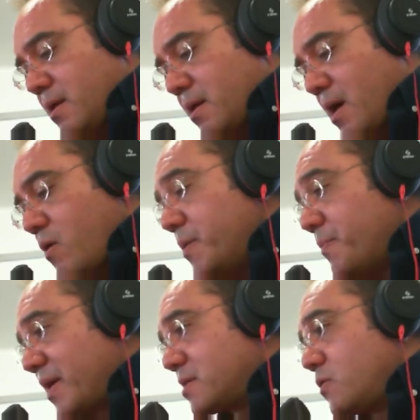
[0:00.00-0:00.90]
how
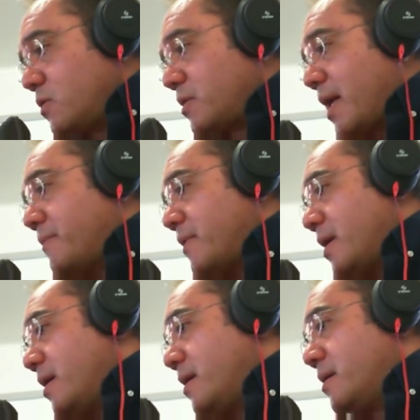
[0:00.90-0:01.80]
impact could have
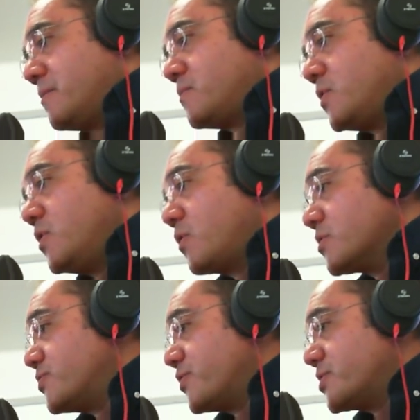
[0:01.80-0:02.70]
a new
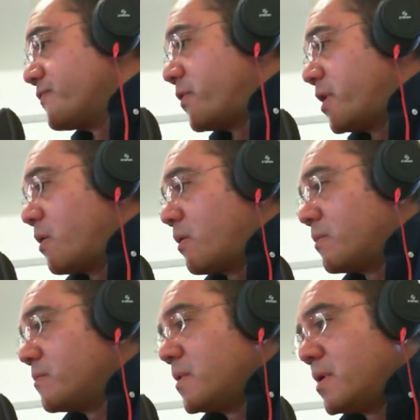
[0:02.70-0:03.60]
construction
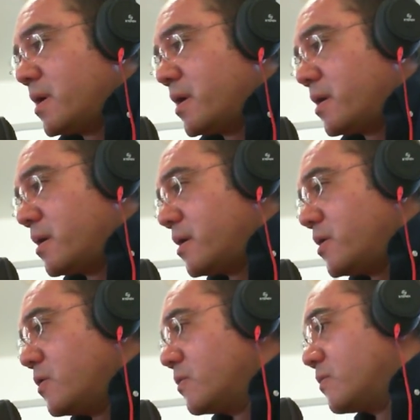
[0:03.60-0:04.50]
for a
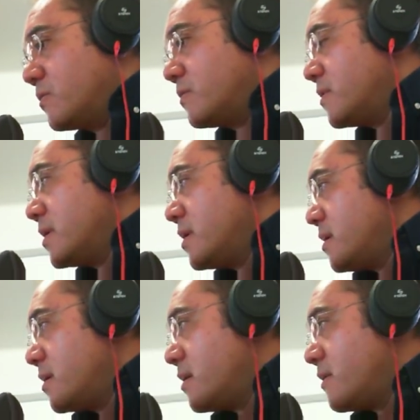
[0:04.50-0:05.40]
new
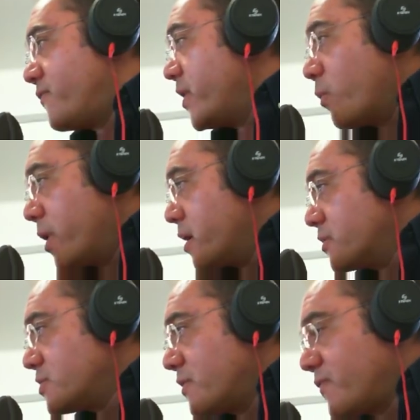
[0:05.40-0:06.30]
freeway
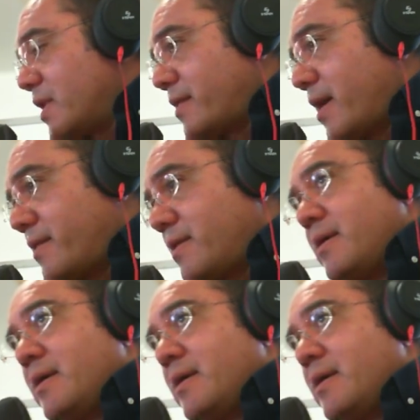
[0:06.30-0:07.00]
or something like that.